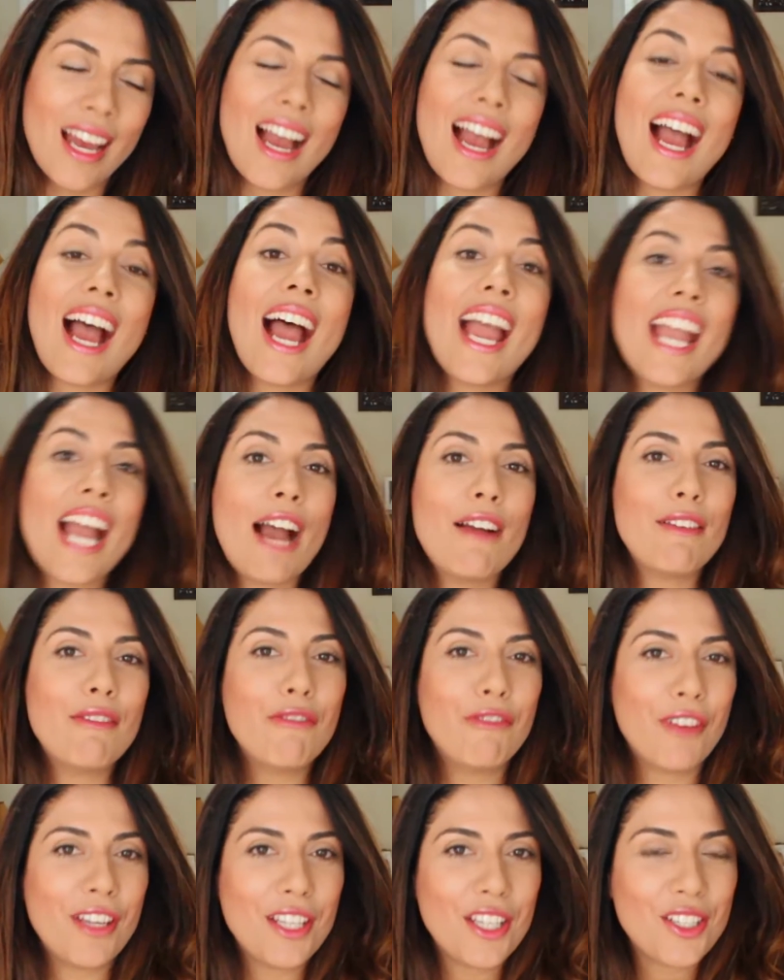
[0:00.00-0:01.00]
I haven't
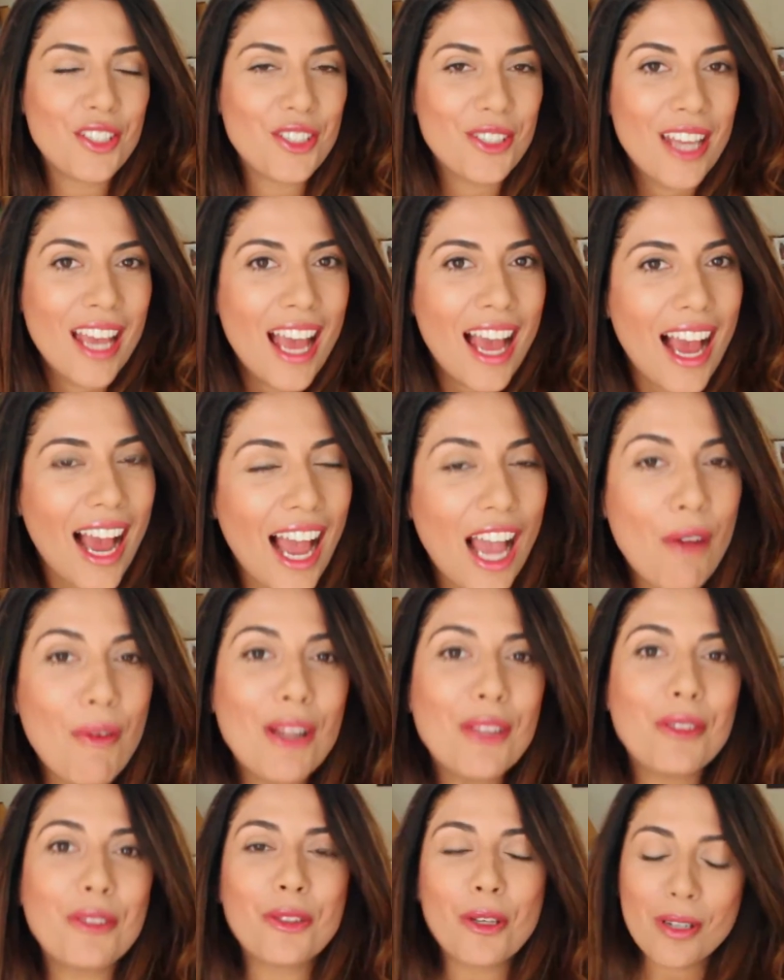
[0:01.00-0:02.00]
finished. I
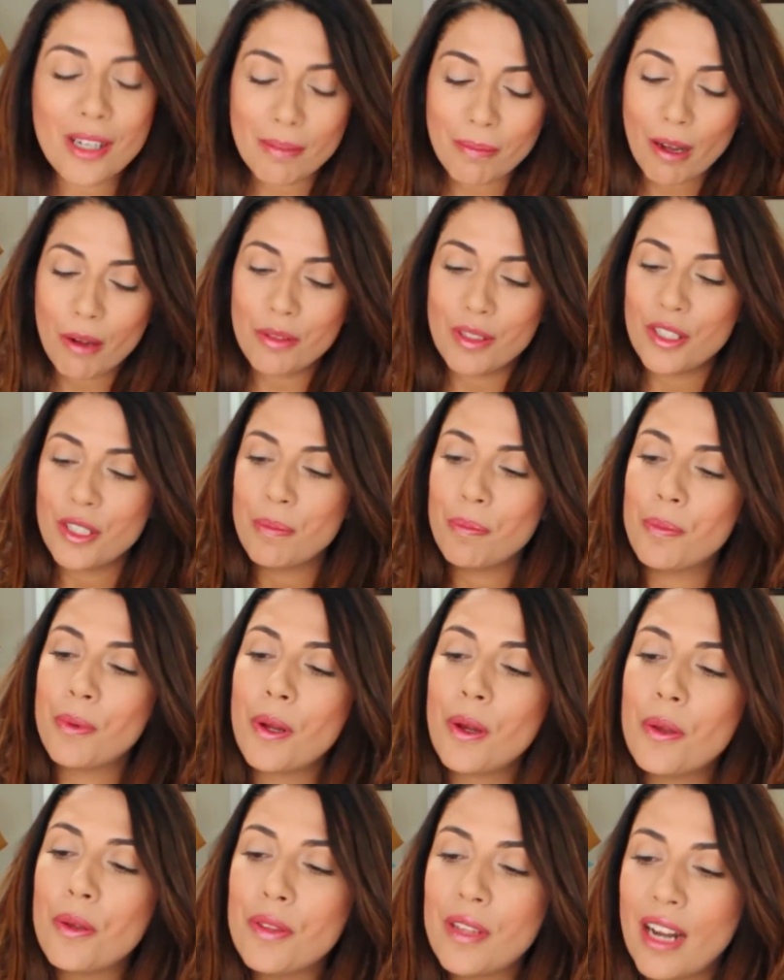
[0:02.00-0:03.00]
want to talk about this
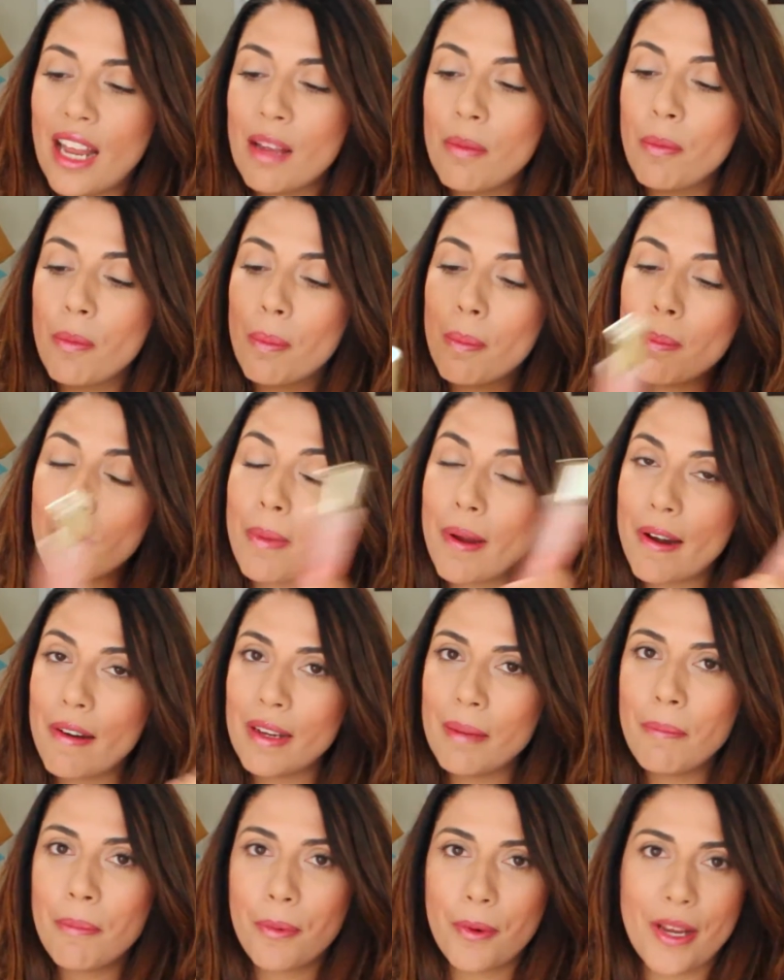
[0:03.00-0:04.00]
product that I'm very
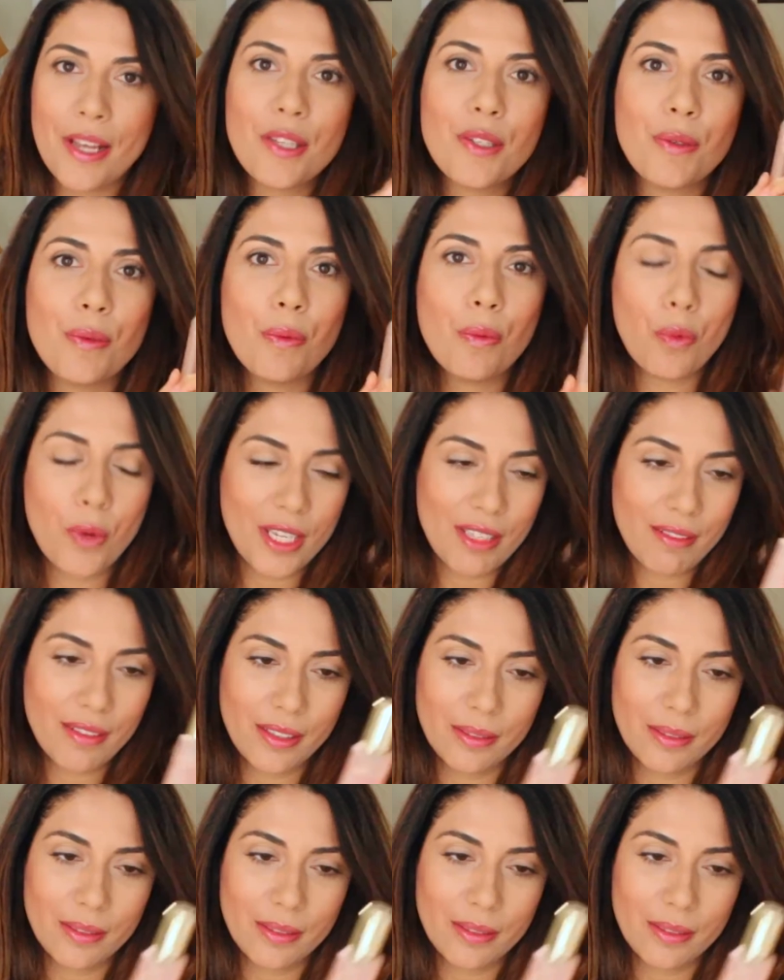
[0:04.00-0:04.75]
impressed with.